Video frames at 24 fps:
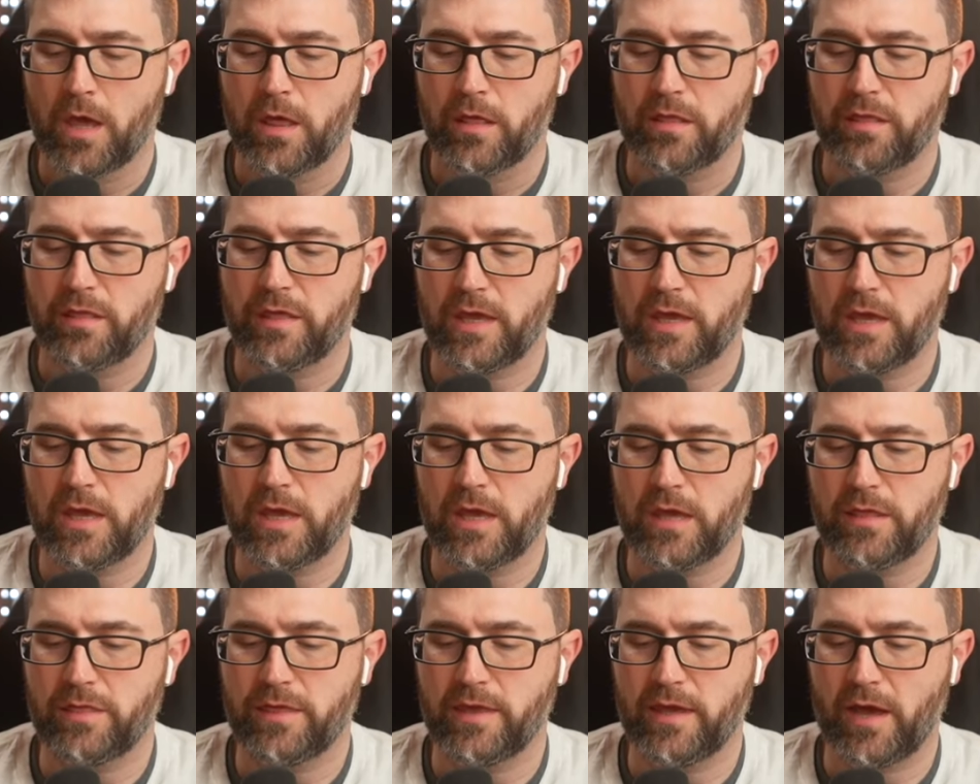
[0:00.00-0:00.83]

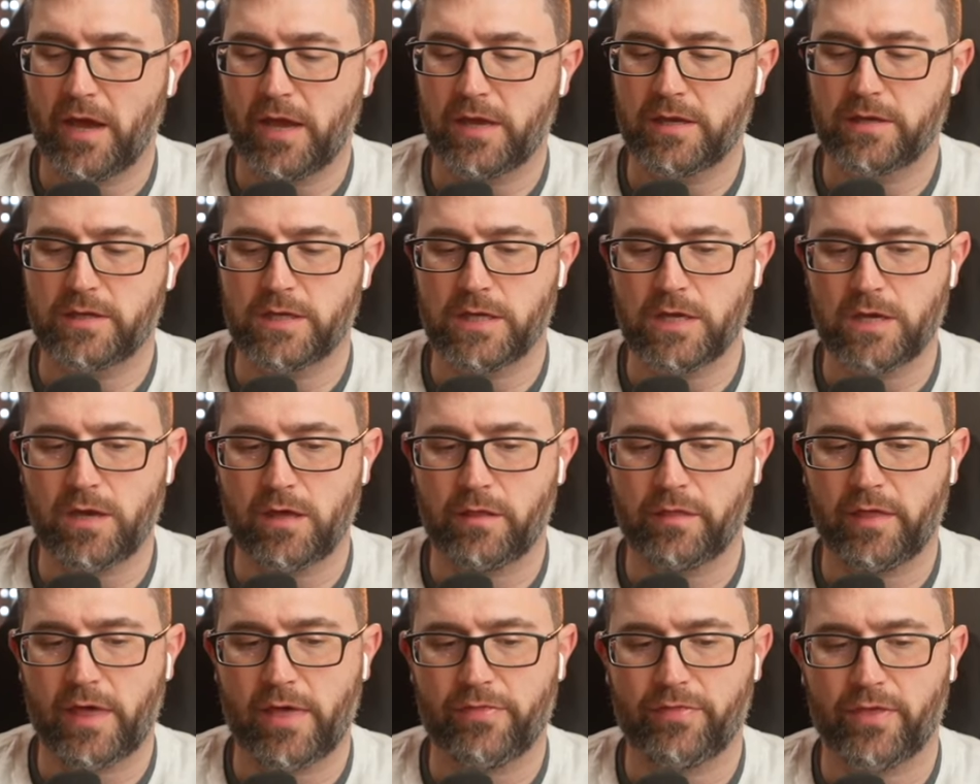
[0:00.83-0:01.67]
The idea
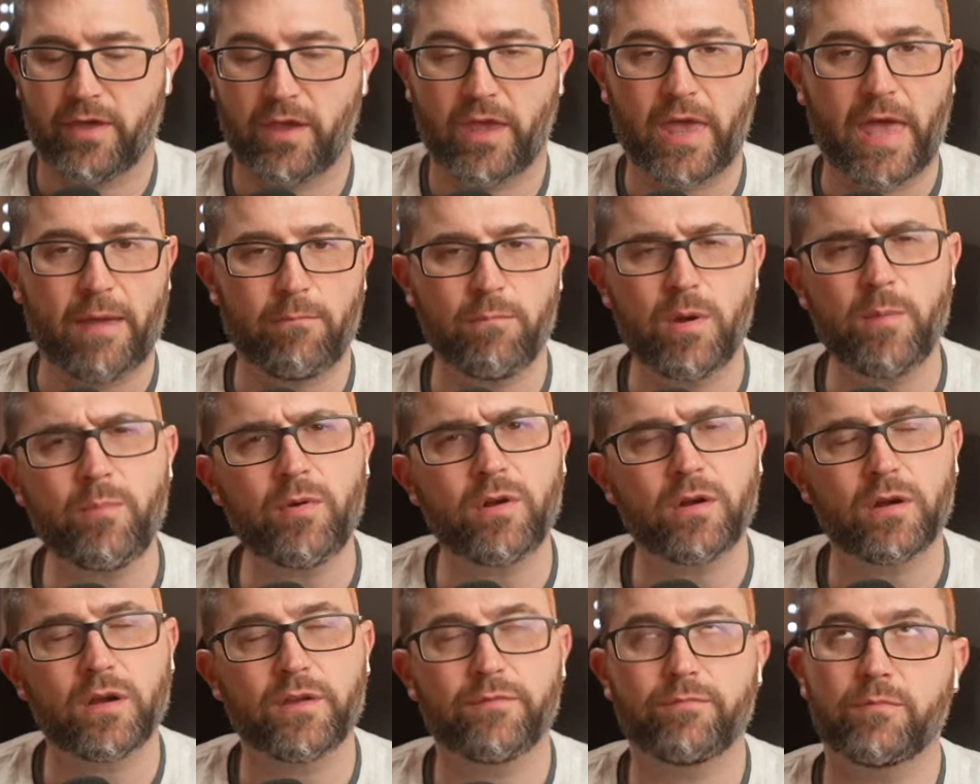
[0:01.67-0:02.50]
that remember
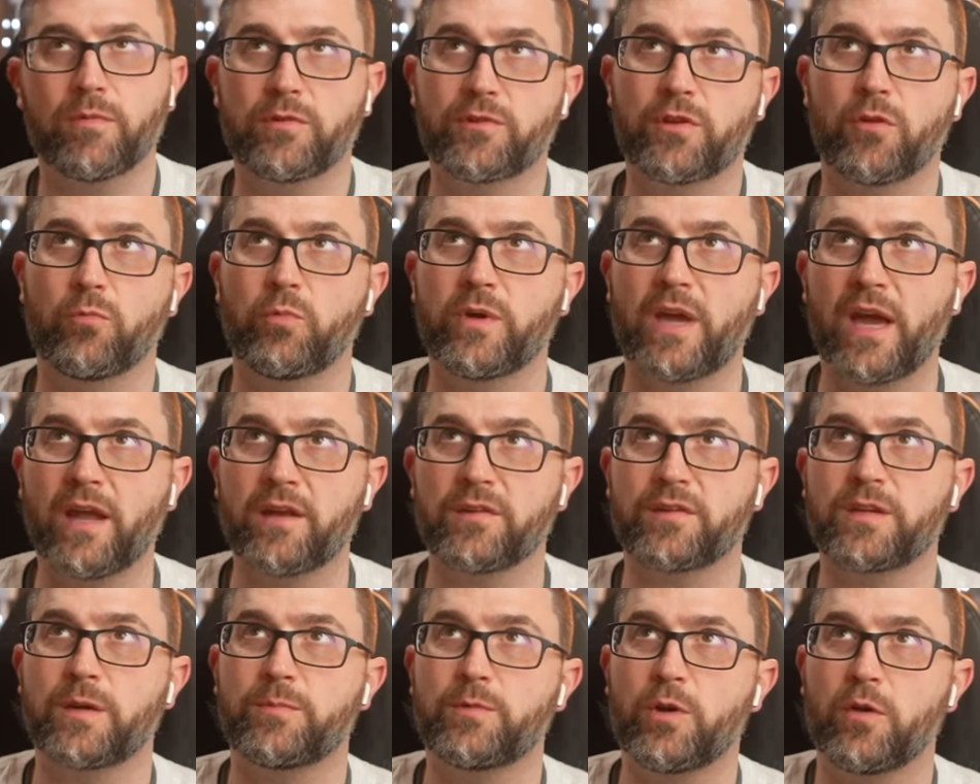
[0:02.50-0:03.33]
it, so we kind
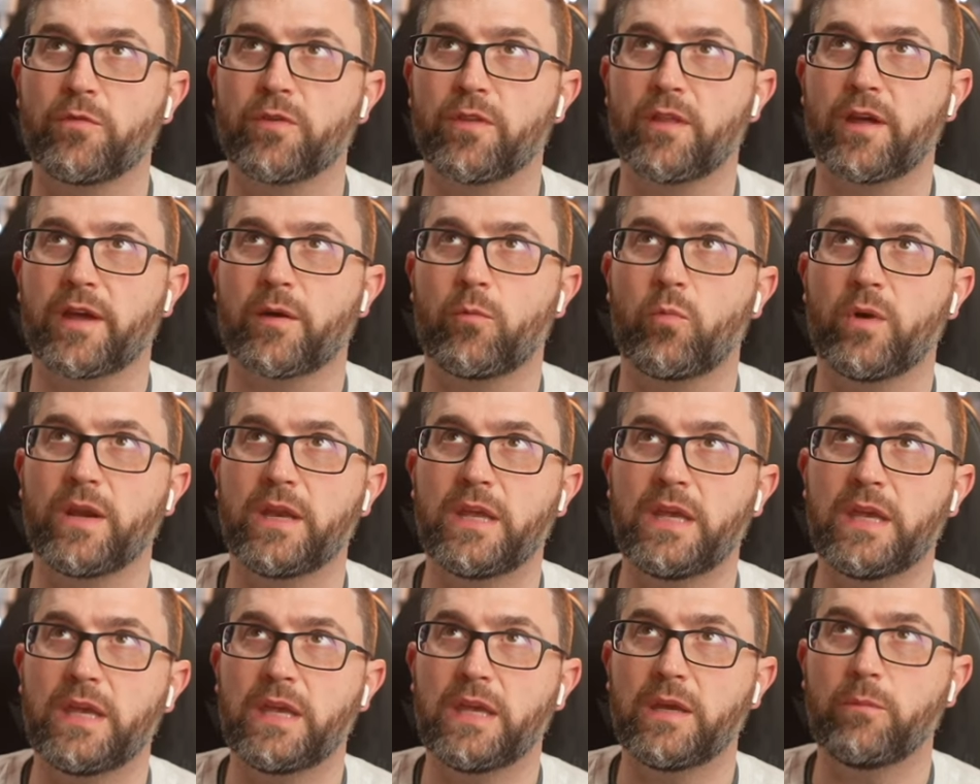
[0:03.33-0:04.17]
of skipped over, like, when
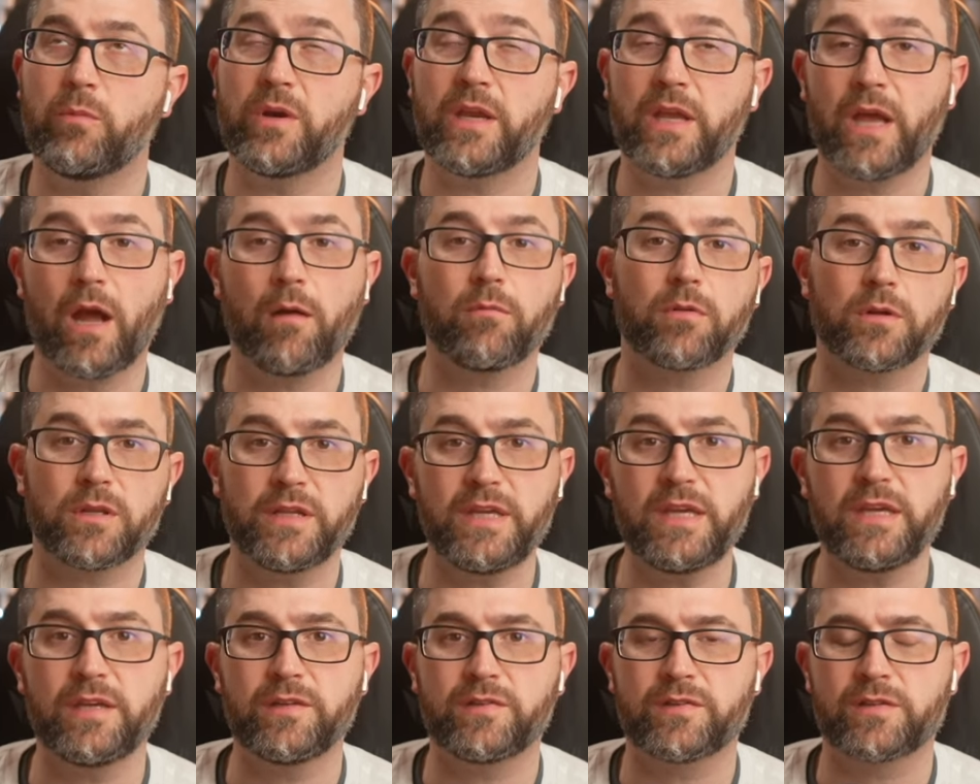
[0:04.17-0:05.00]
he got
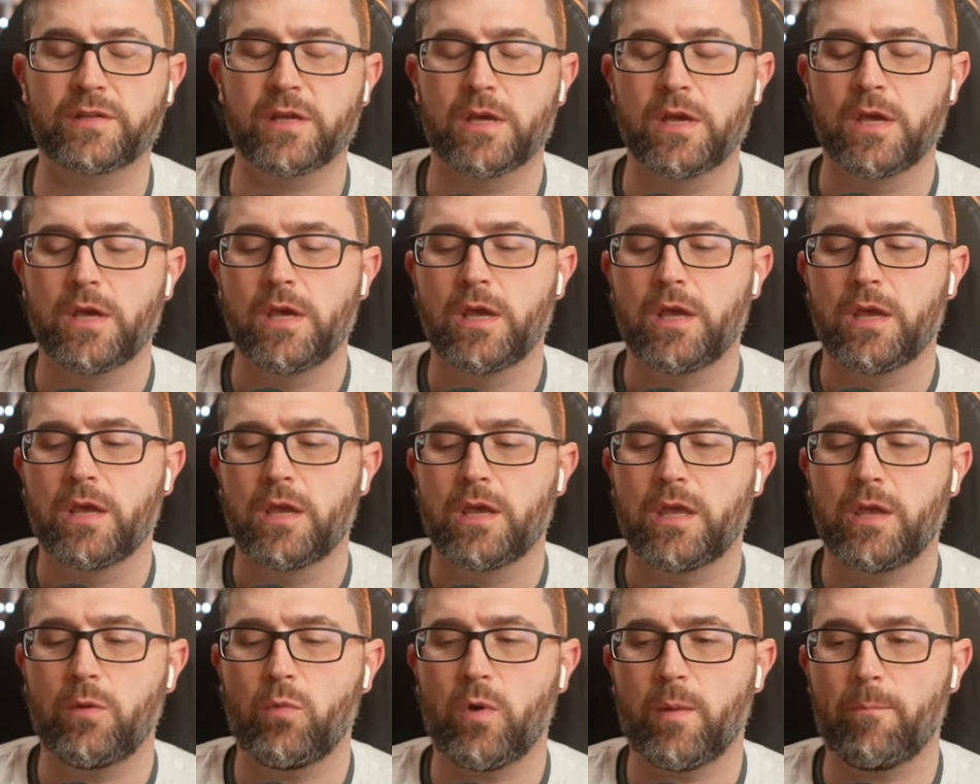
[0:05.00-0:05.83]
released,
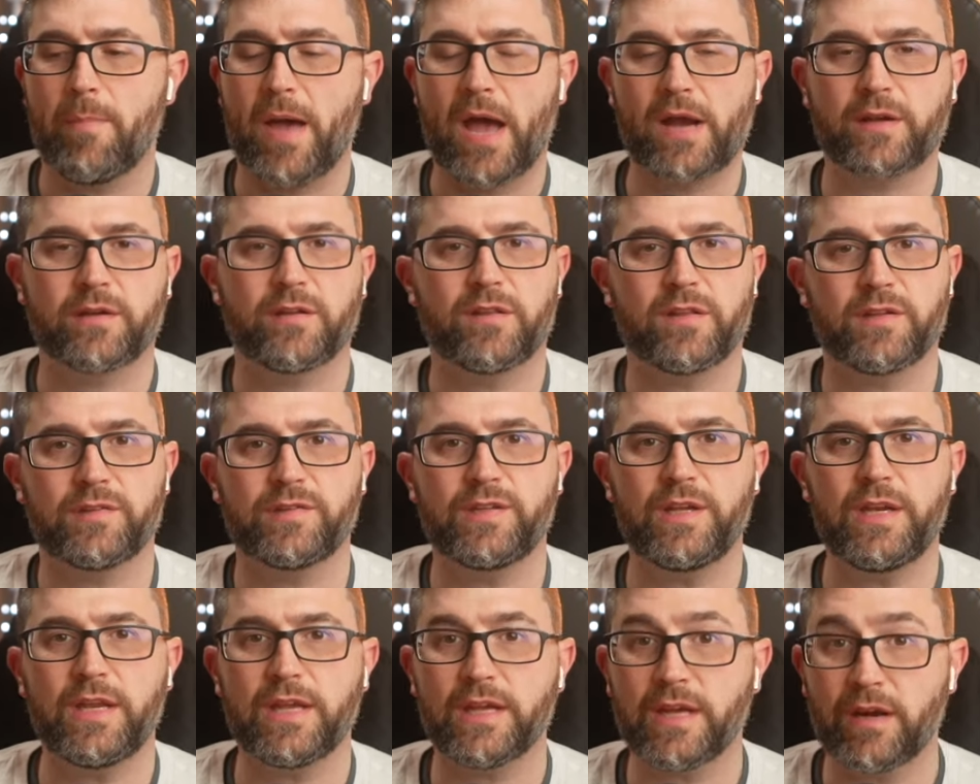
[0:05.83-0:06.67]
he went back to the
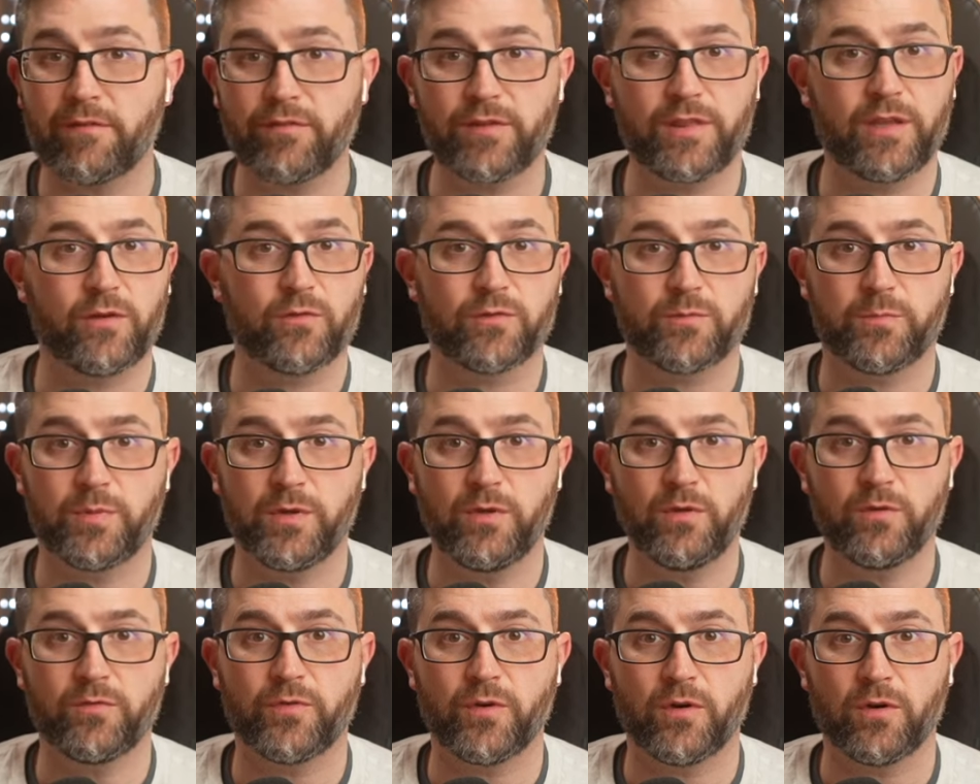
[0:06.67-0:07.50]
city and everything was
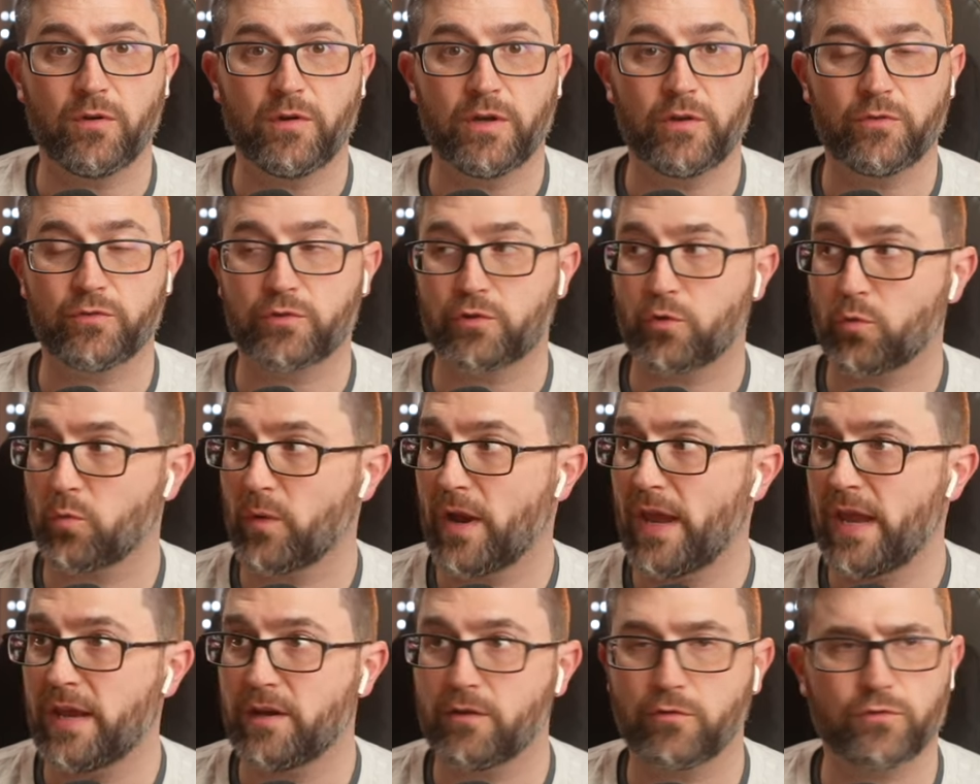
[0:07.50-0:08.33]
beautiful. It was
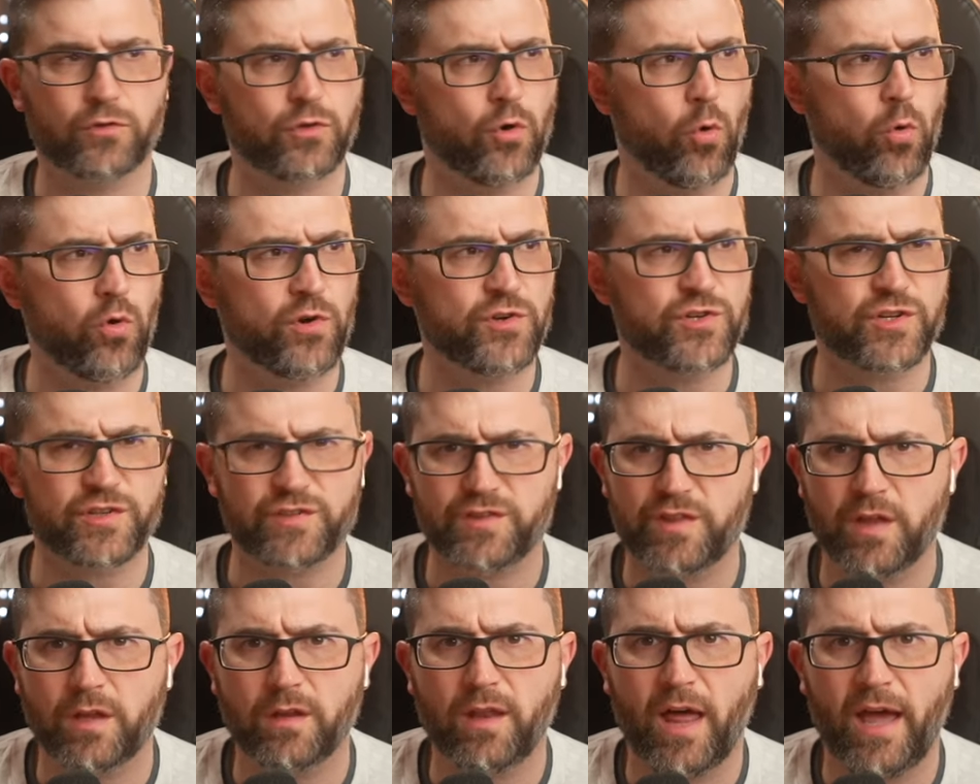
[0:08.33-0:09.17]
great. It was gorgeous.
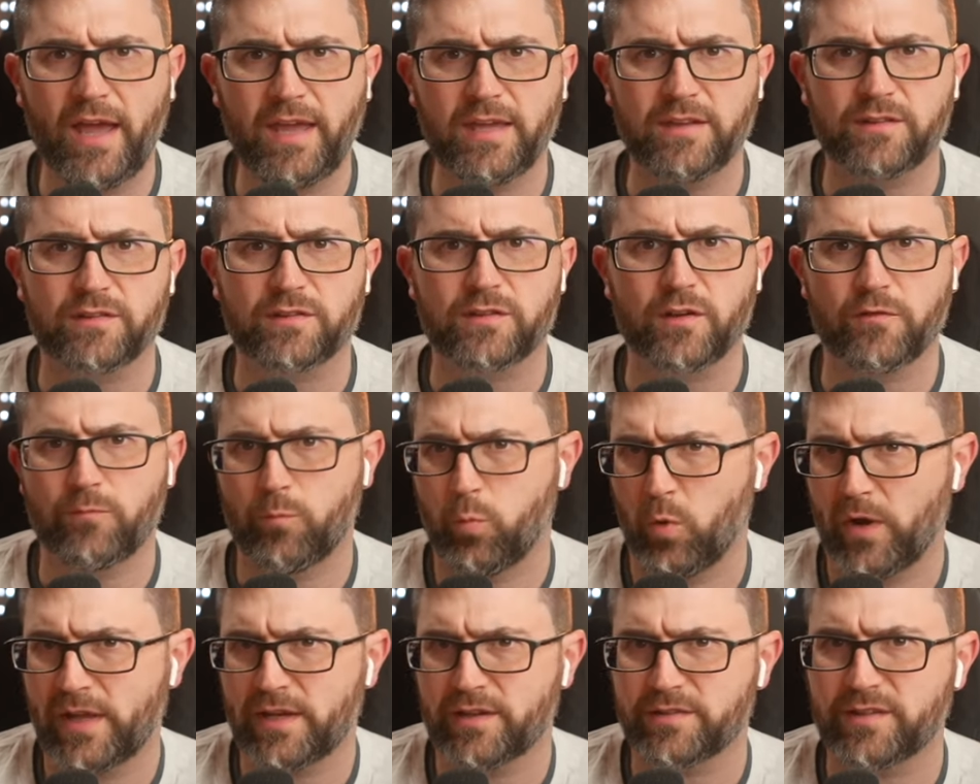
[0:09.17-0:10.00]
The lights of
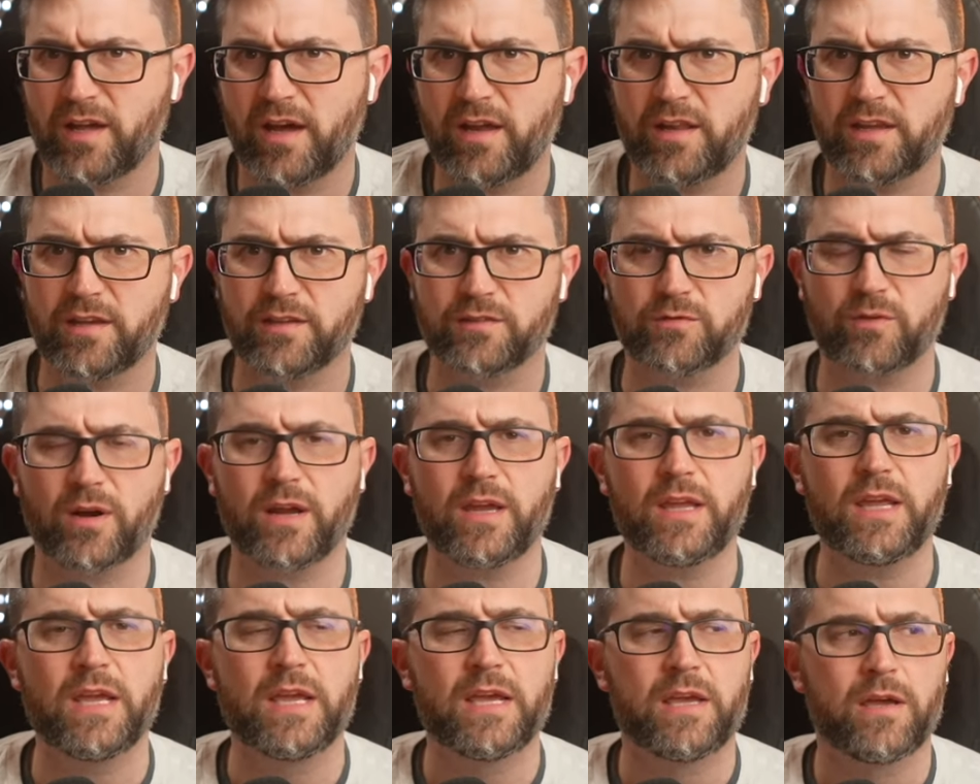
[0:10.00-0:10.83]
Buenos Aires,
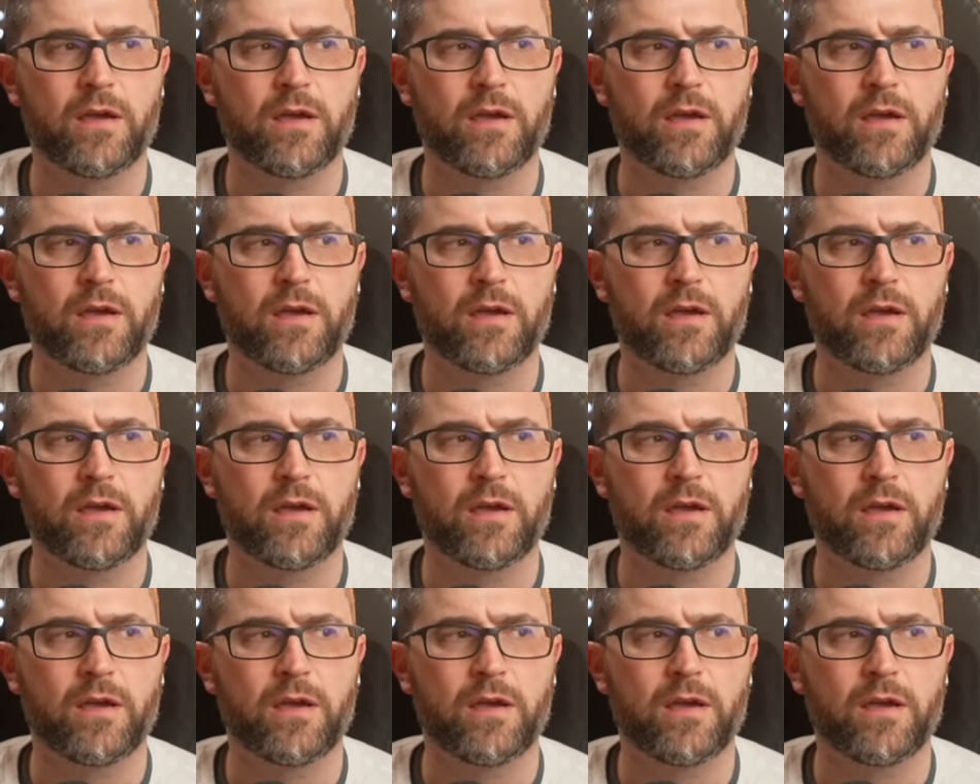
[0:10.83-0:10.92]
right?